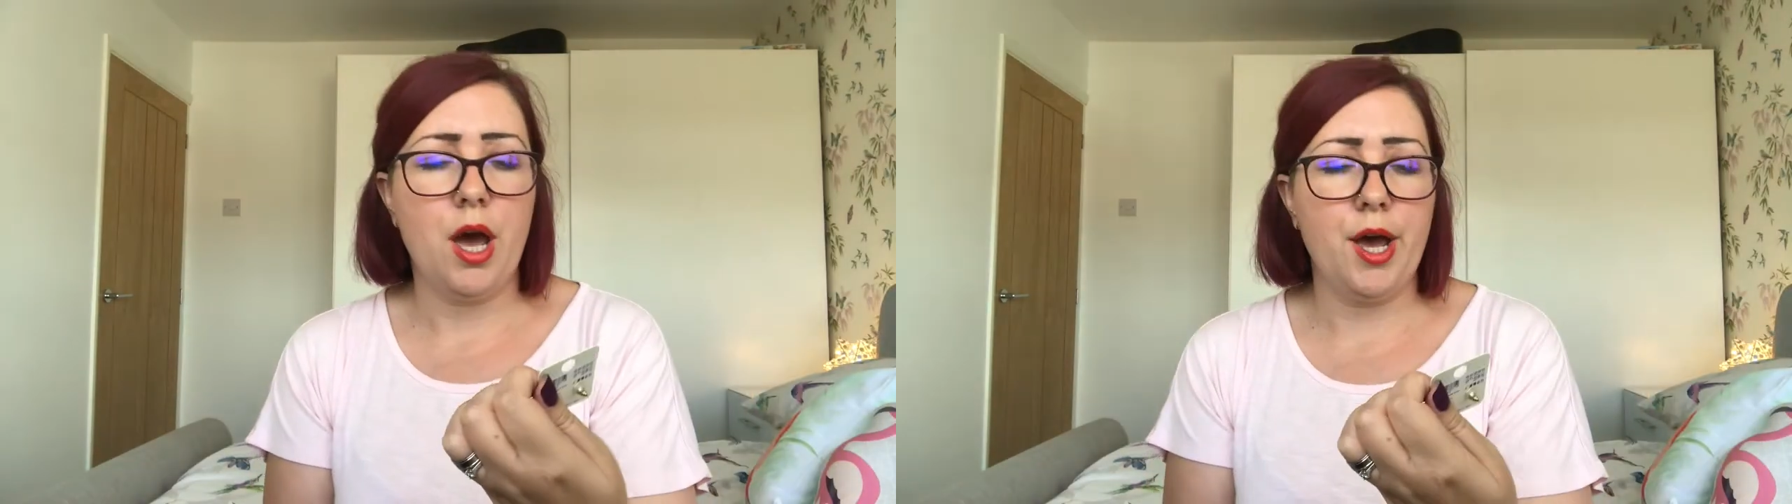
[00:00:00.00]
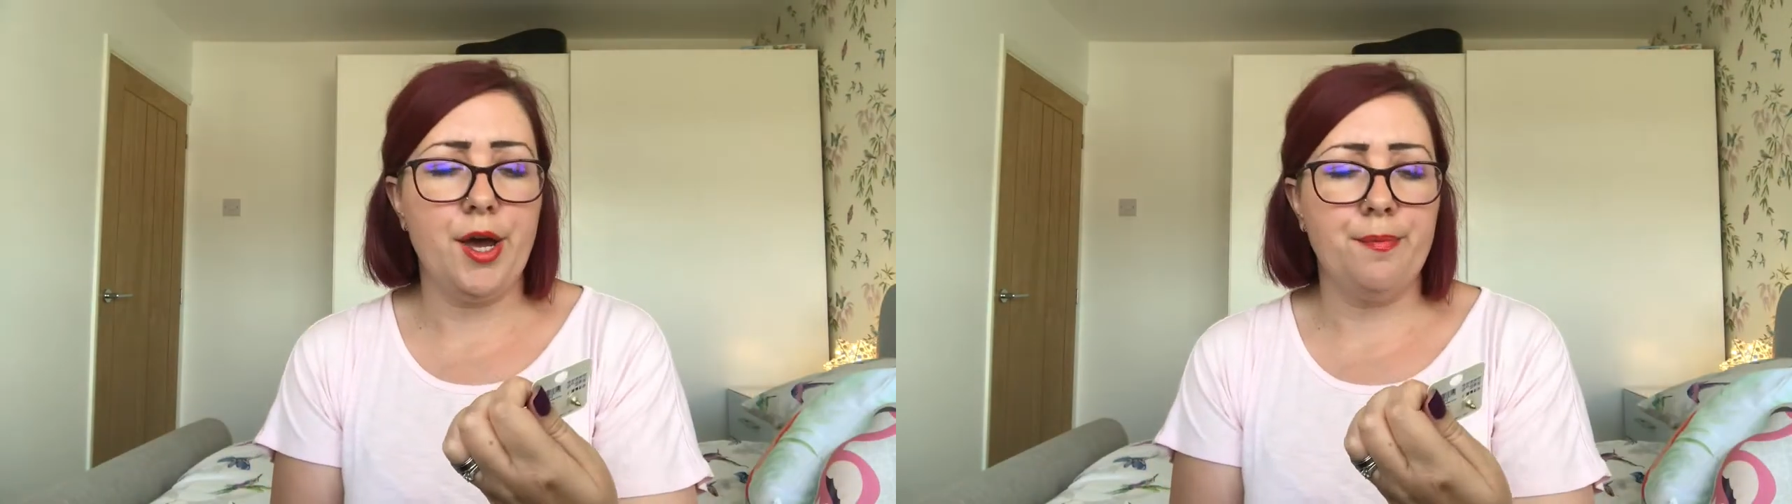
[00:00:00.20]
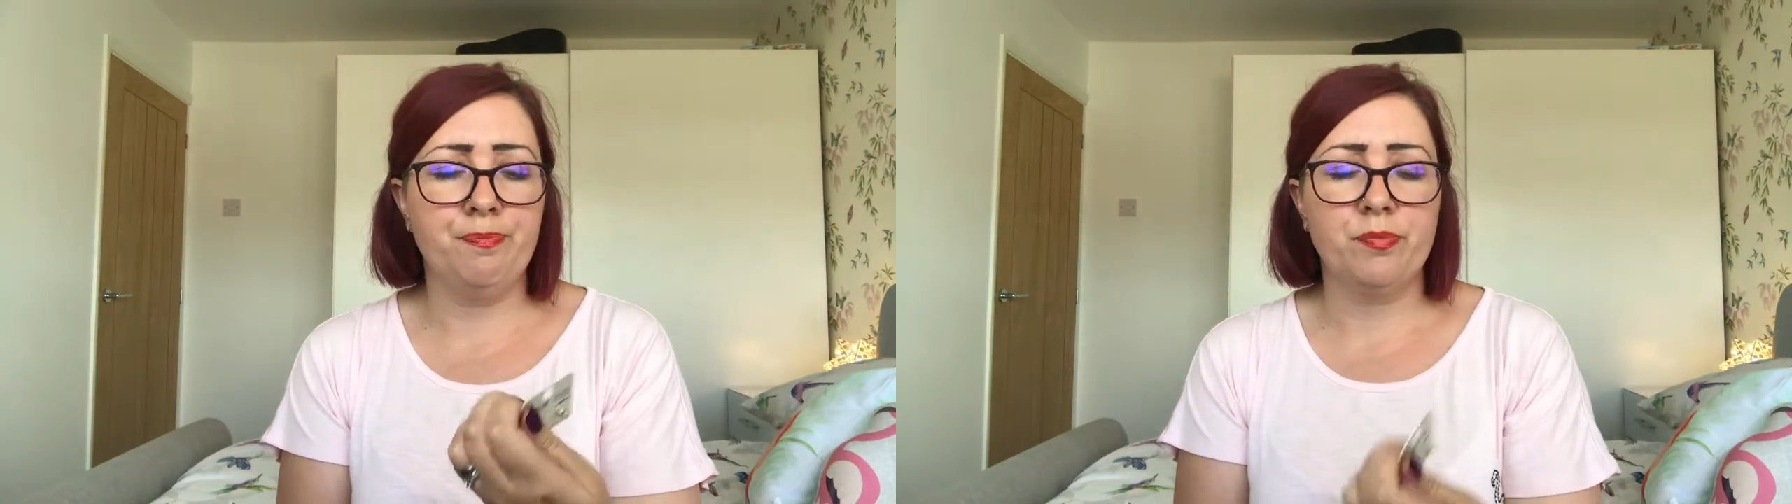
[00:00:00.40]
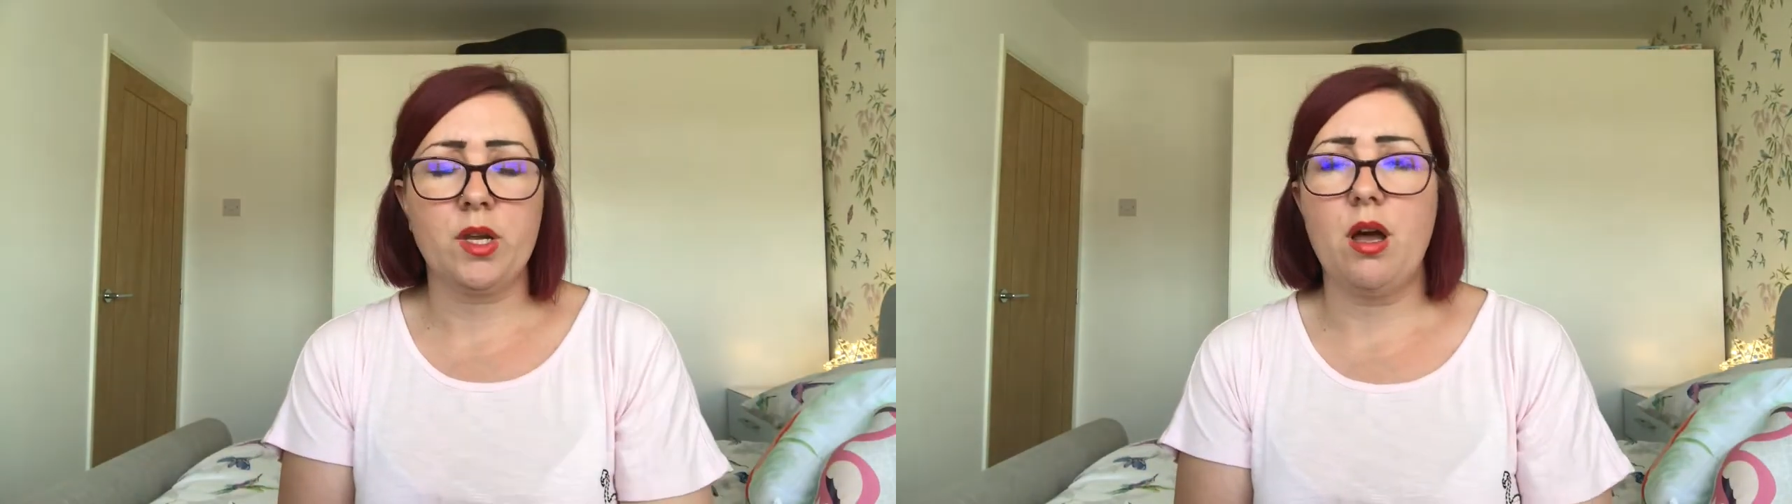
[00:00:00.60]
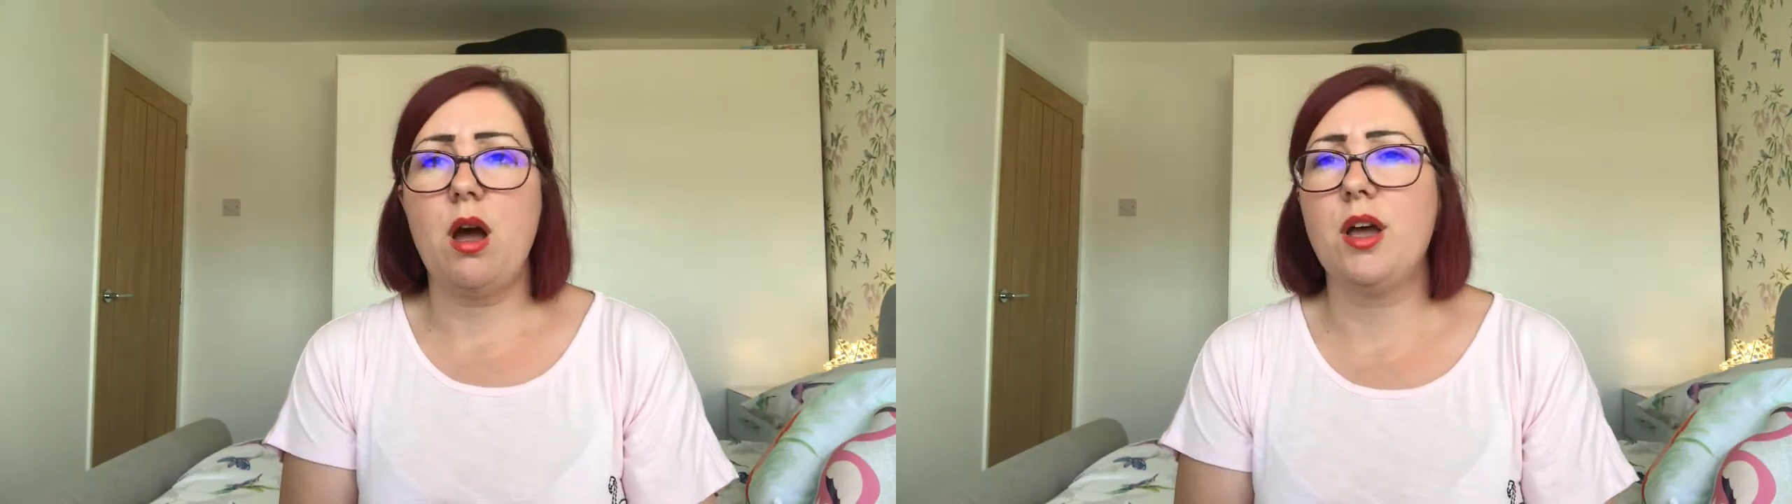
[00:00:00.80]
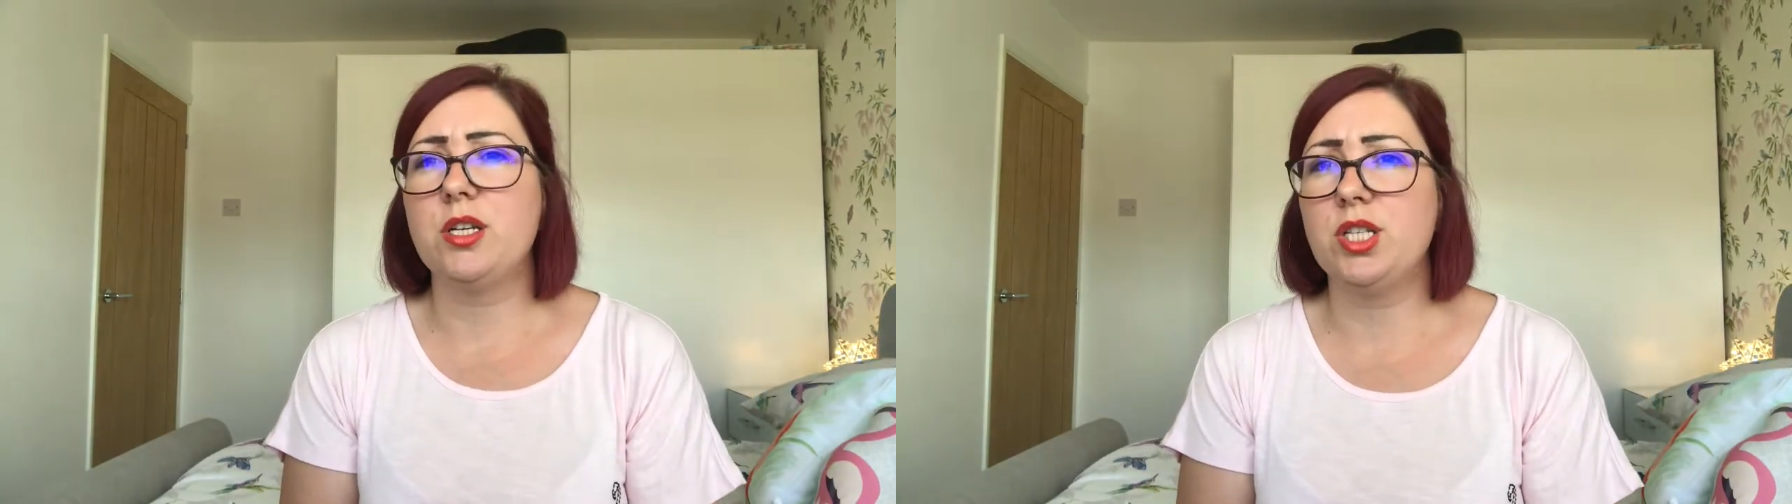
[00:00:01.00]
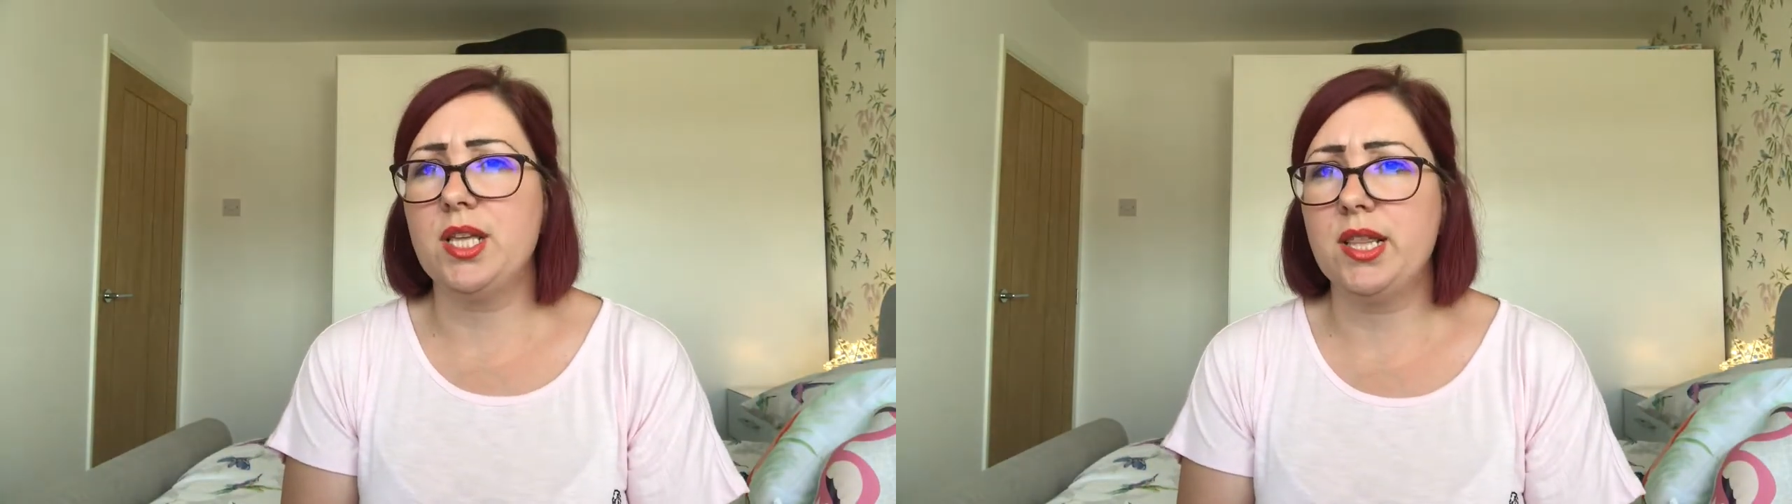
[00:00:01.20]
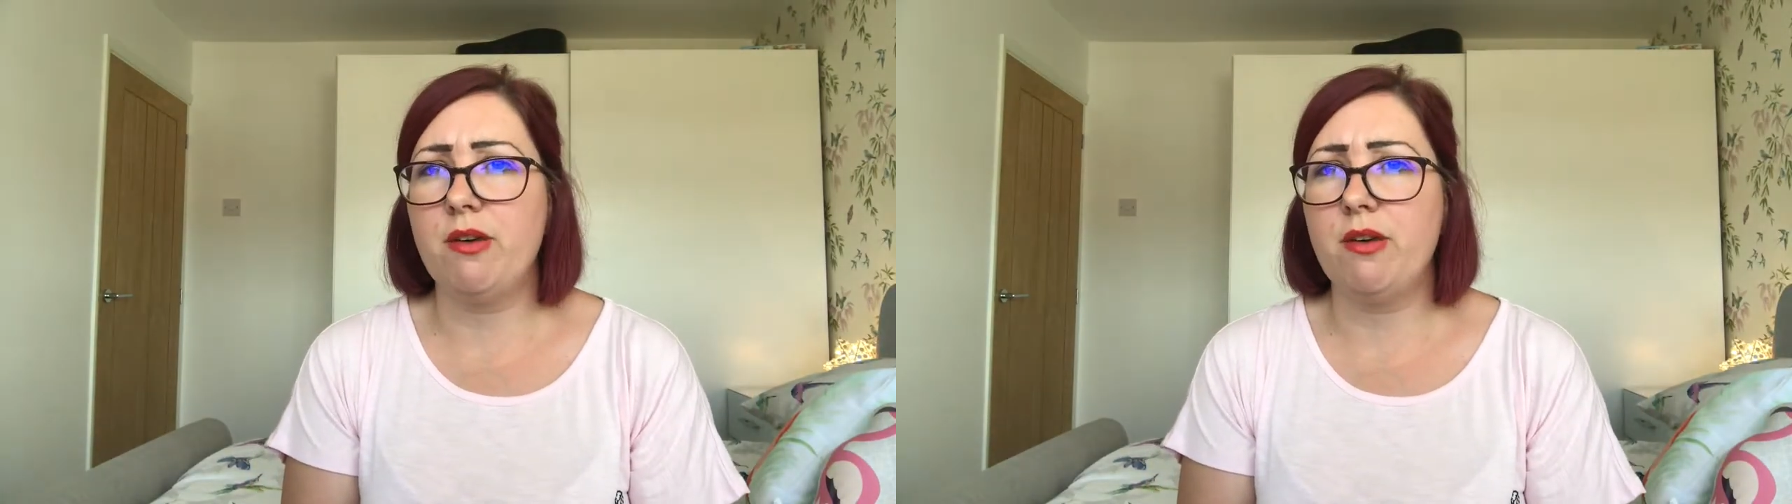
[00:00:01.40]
I just think